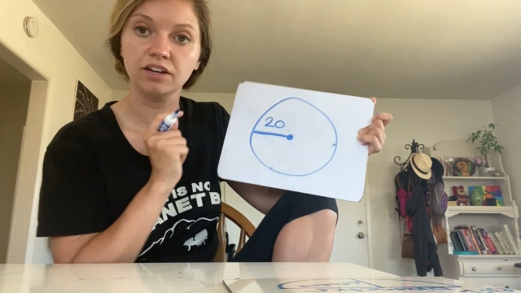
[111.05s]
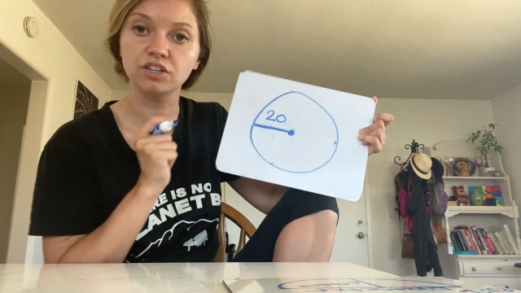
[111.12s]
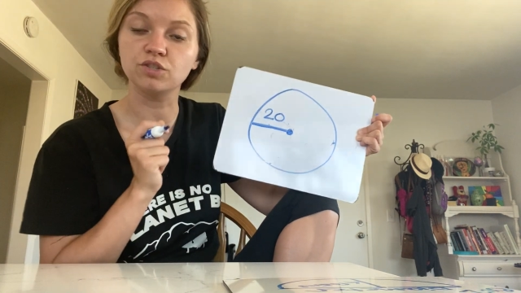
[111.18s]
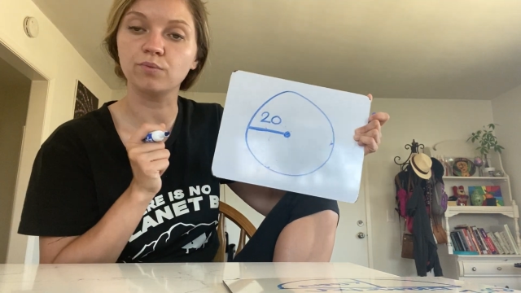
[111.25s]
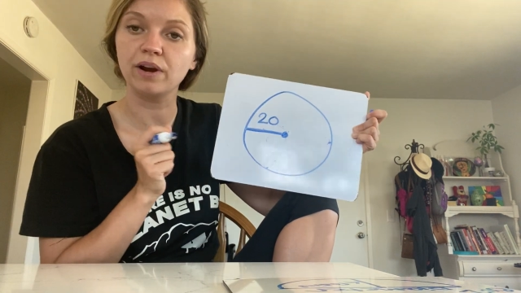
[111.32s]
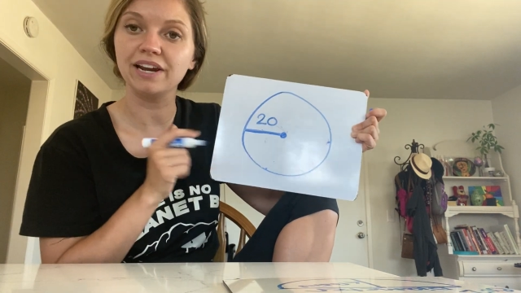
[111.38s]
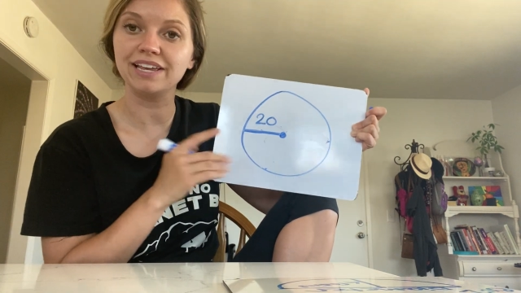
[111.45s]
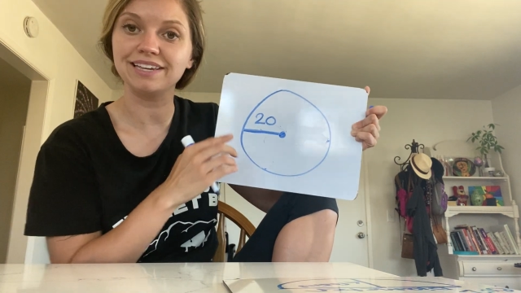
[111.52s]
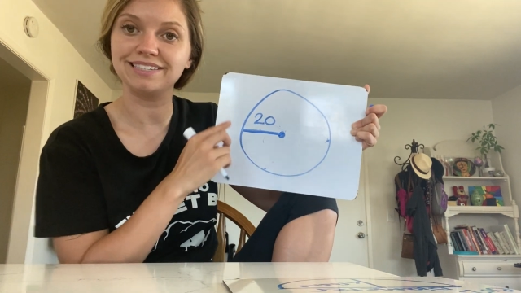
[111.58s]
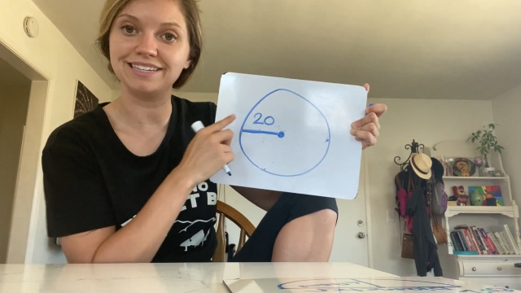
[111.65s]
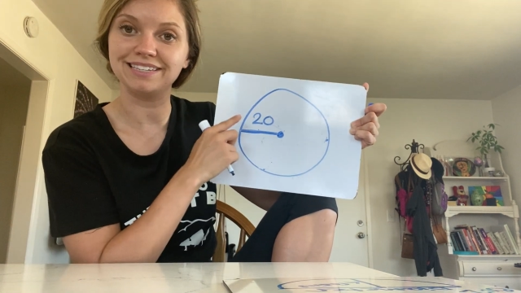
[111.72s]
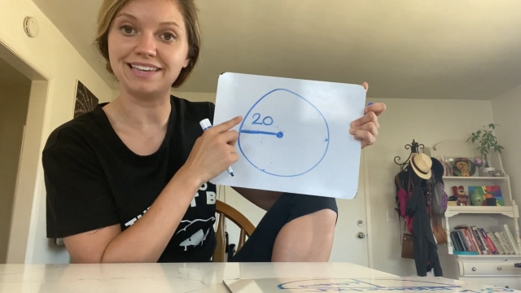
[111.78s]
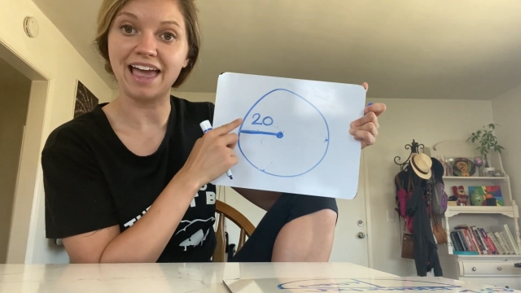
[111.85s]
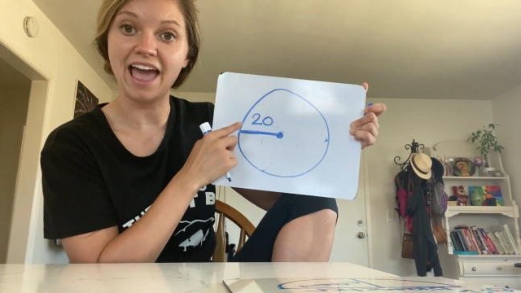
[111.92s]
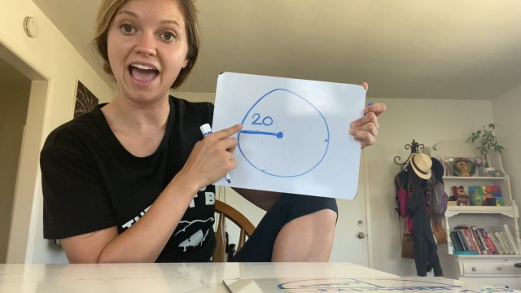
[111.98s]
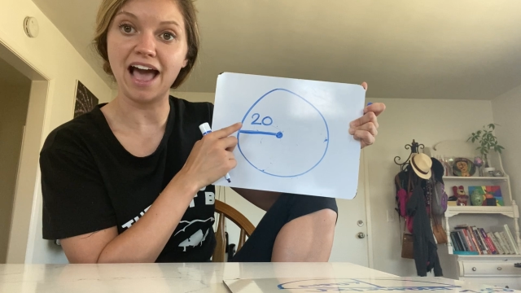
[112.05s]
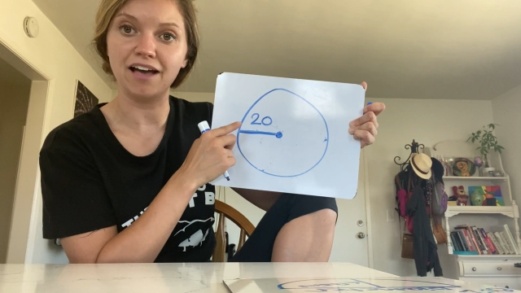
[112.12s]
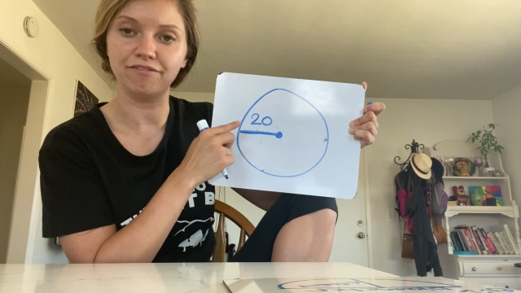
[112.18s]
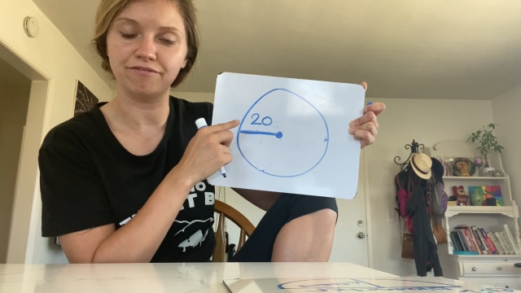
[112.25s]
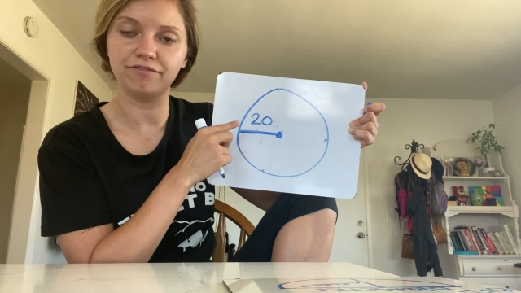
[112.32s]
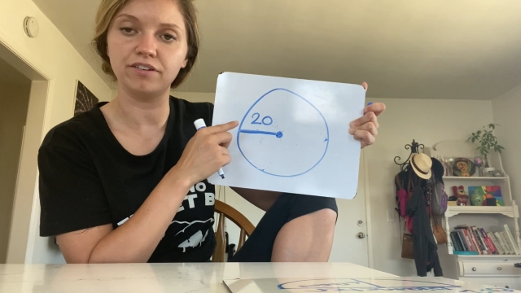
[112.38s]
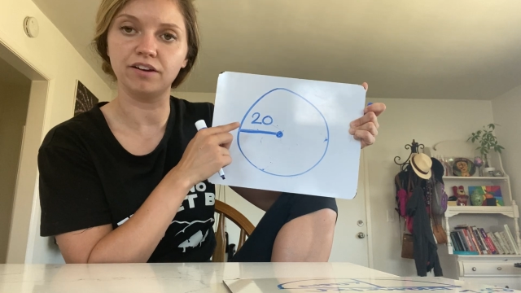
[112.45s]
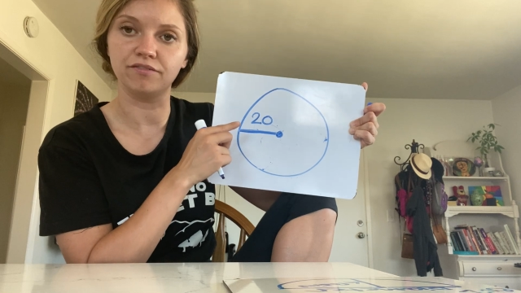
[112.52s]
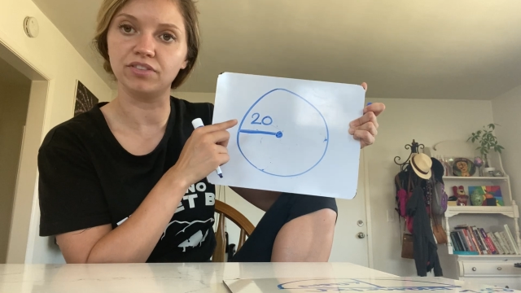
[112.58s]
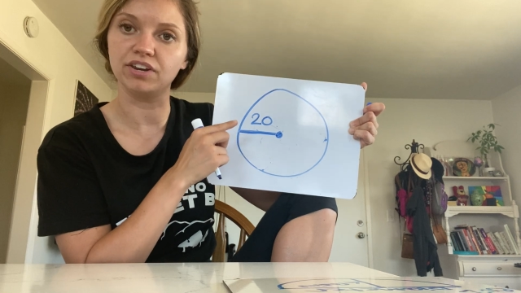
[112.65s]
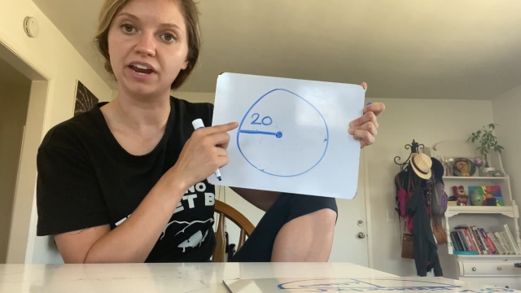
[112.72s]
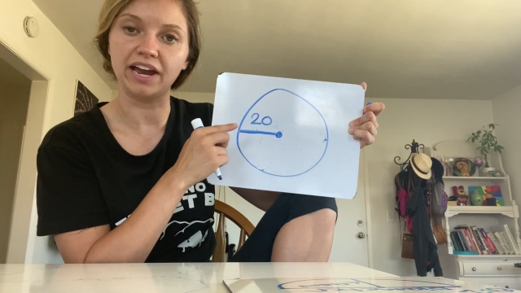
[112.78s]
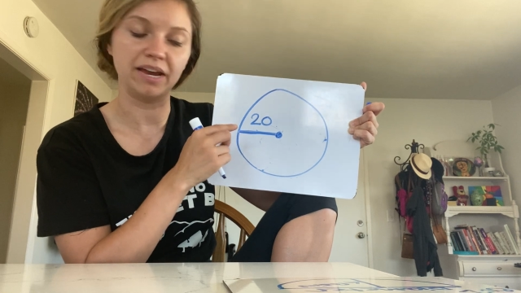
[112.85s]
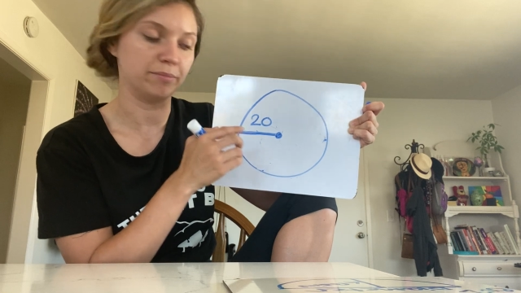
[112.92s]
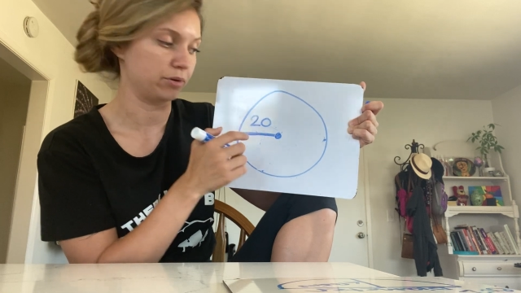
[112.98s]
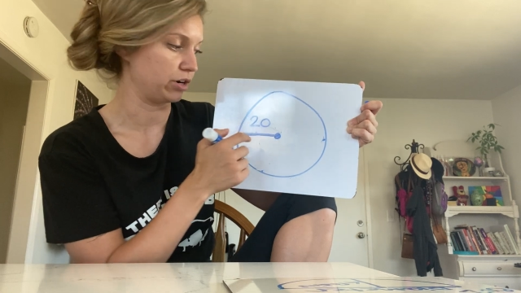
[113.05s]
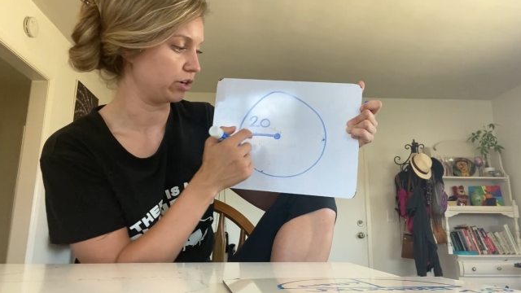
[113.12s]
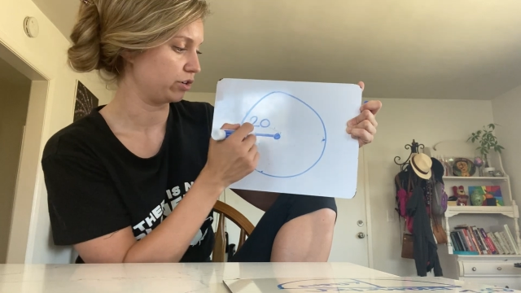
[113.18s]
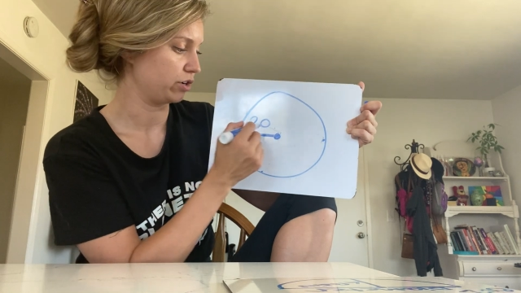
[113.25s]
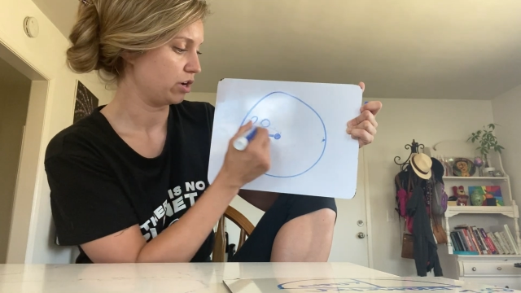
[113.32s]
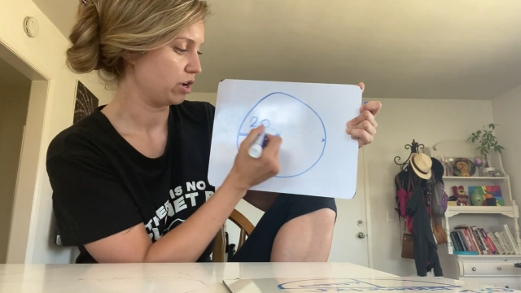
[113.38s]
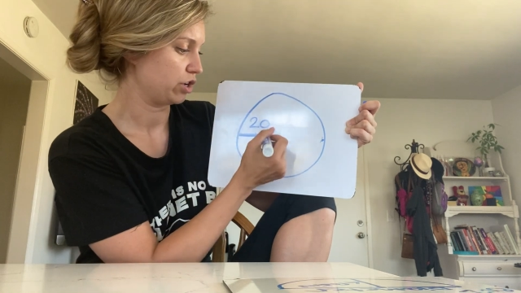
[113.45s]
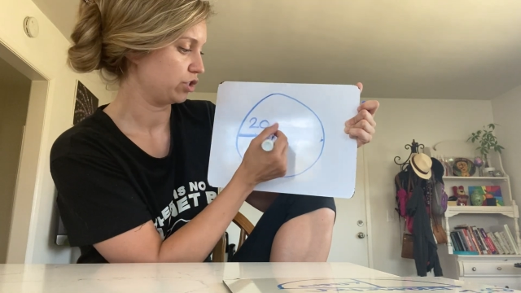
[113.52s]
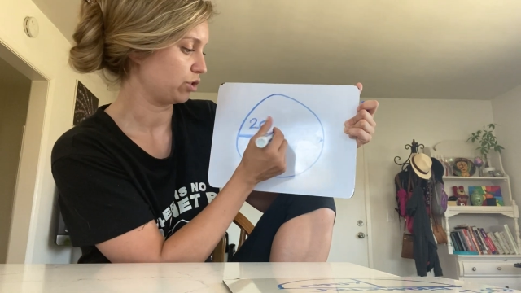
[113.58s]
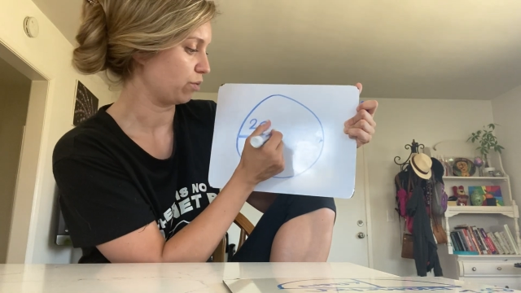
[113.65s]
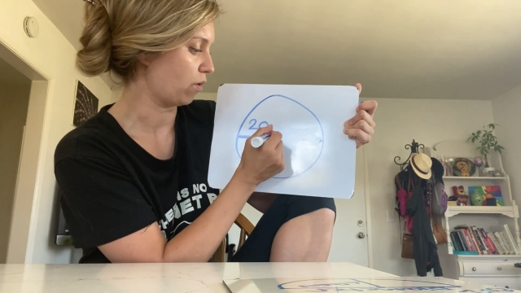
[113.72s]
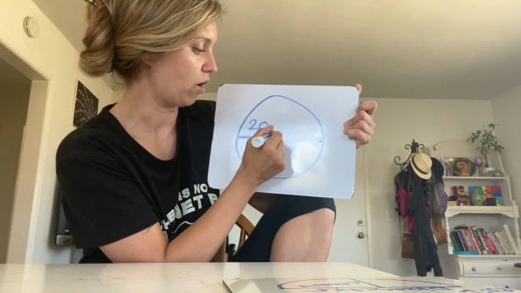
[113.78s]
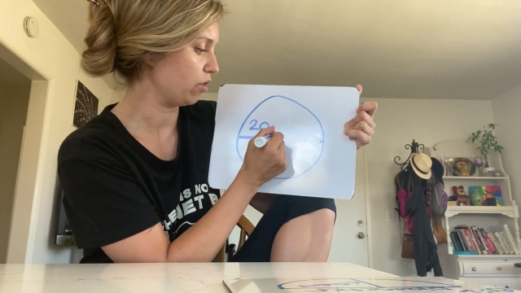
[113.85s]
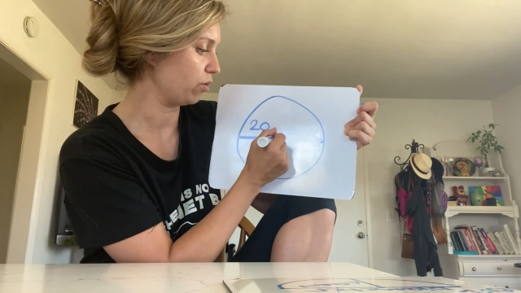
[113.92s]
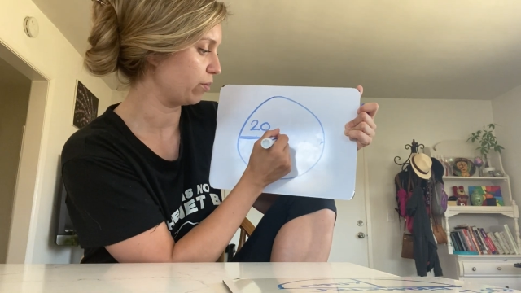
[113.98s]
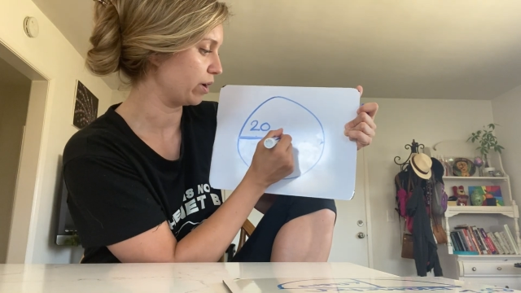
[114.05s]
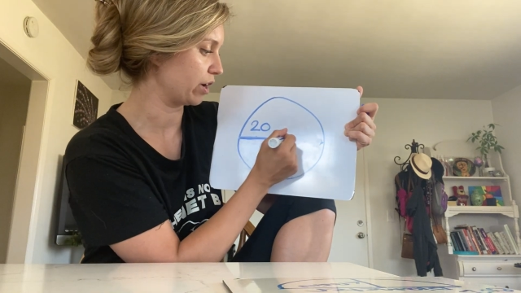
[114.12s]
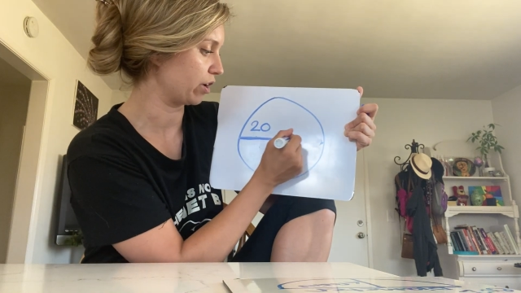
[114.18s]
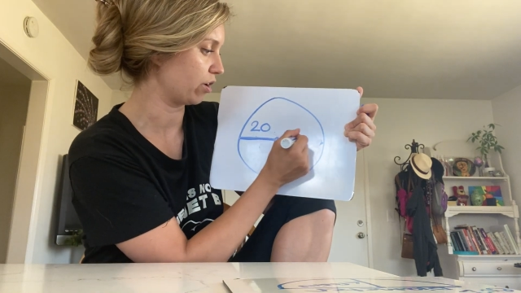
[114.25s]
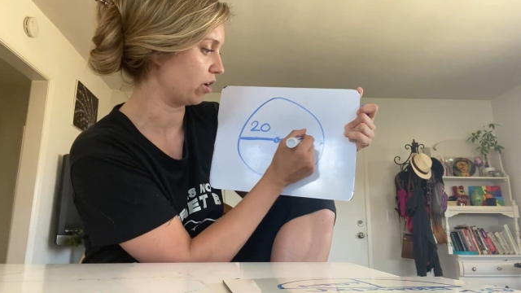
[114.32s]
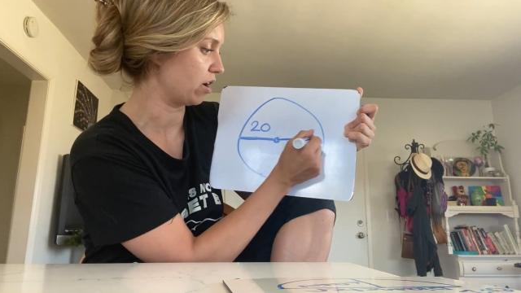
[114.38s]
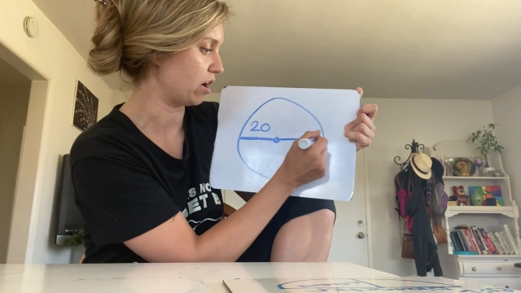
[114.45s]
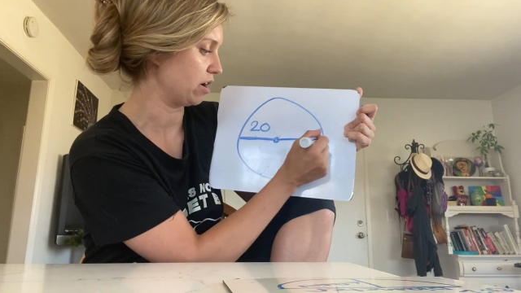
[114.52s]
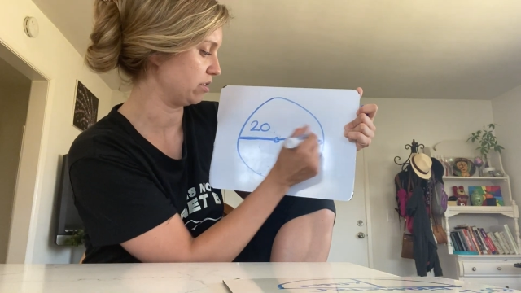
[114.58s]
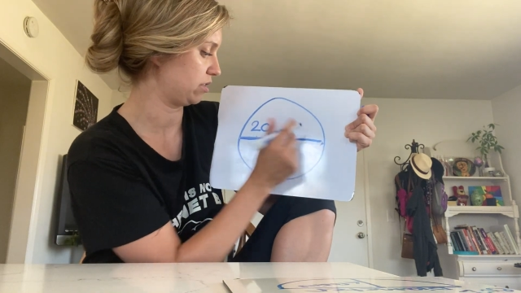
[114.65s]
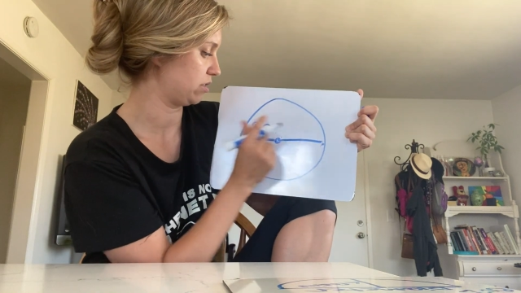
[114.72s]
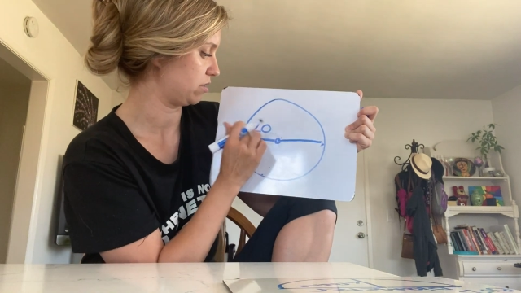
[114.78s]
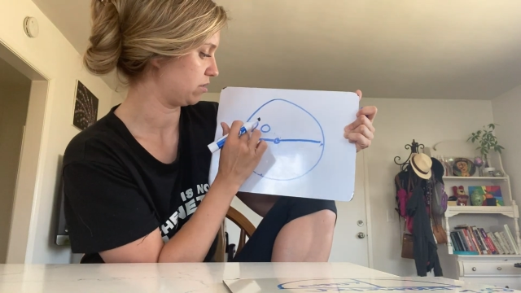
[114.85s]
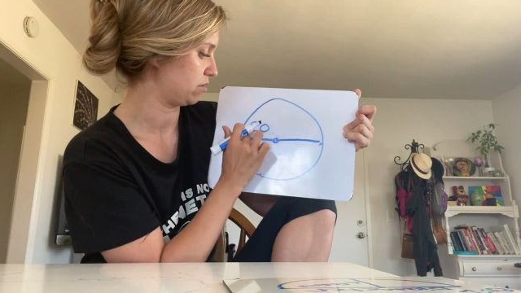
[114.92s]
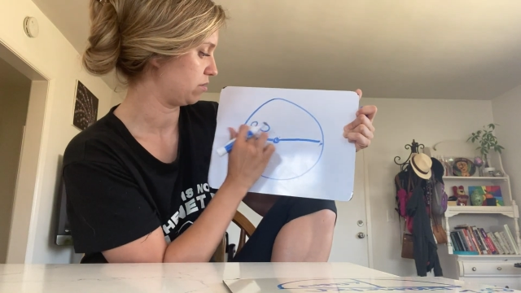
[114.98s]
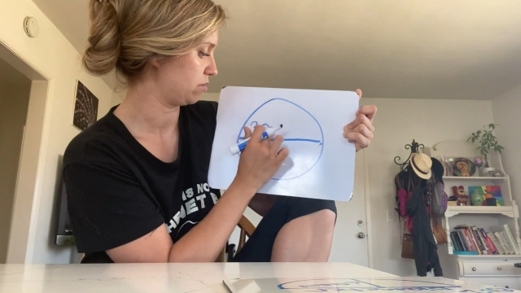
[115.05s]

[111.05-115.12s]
because radius is half of the diameter. So all the way across